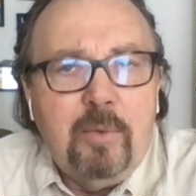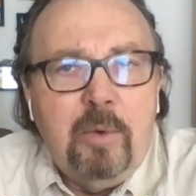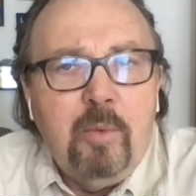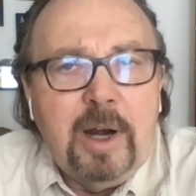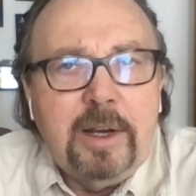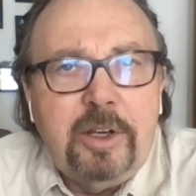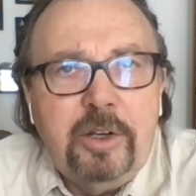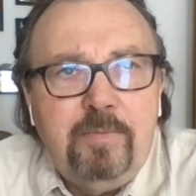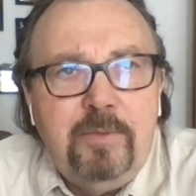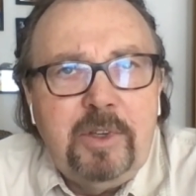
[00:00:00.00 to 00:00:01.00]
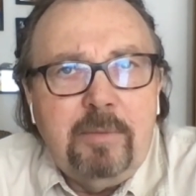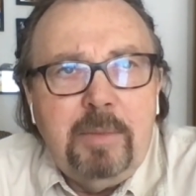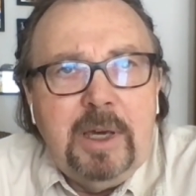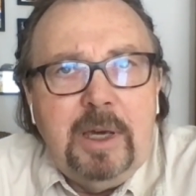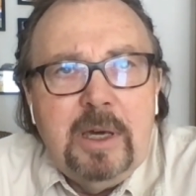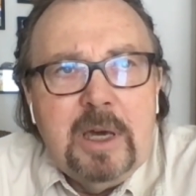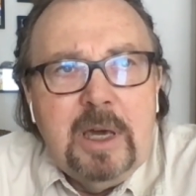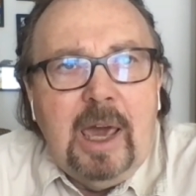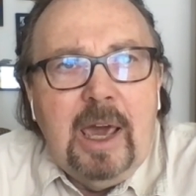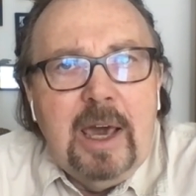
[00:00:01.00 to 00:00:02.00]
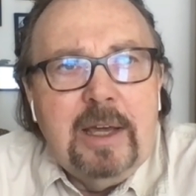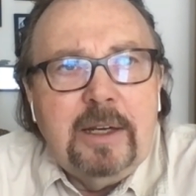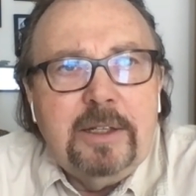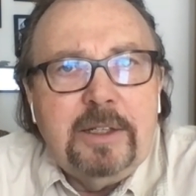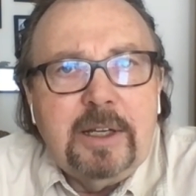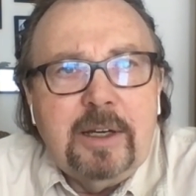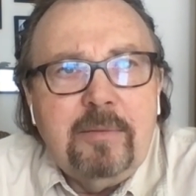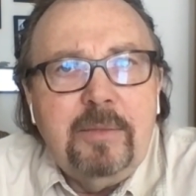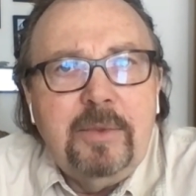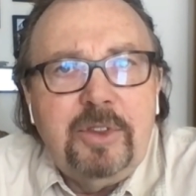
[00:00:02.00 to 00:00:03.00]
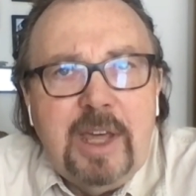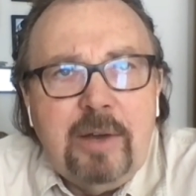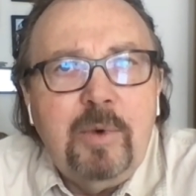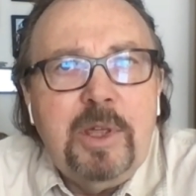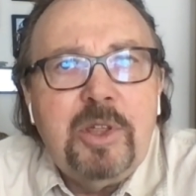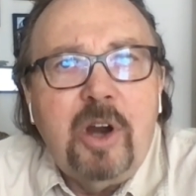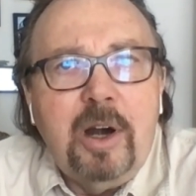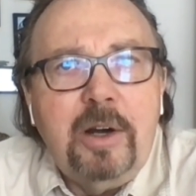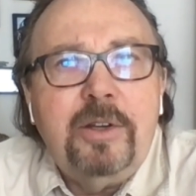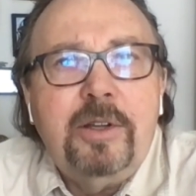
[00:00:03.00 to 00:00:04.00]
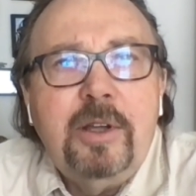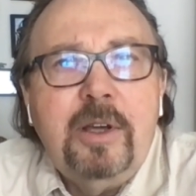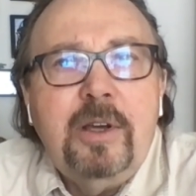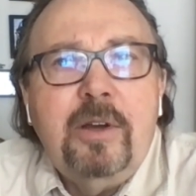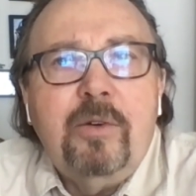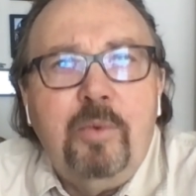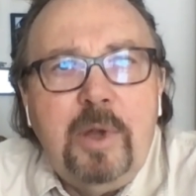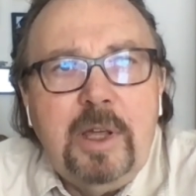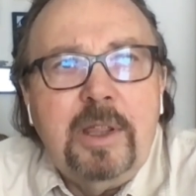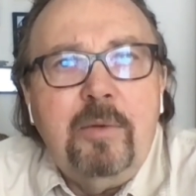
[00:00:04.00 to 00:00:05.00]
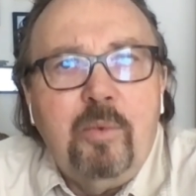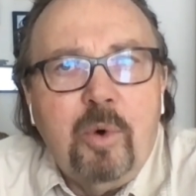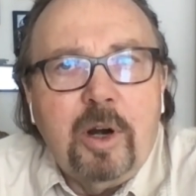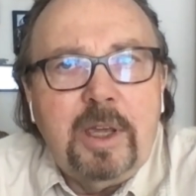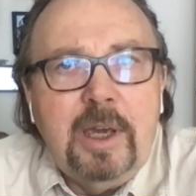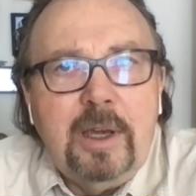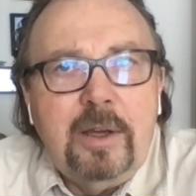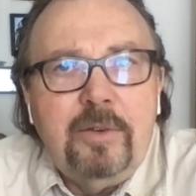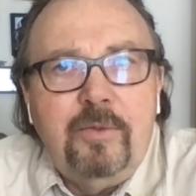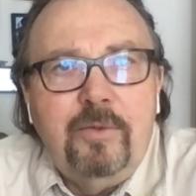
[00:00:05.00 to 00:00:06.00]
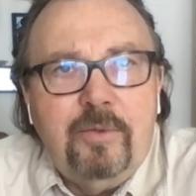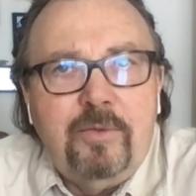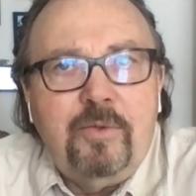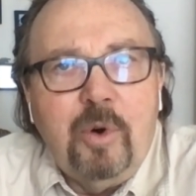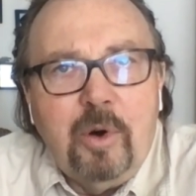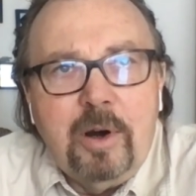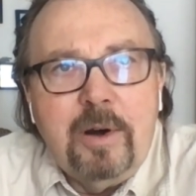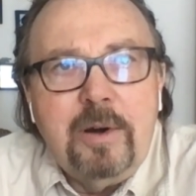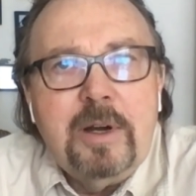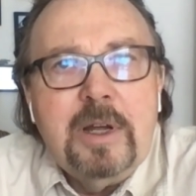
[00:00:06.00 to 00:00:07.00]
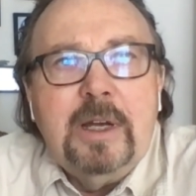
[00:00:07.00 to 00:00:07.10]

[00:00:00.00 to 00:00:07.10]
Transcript: it to be. And then we start really working for,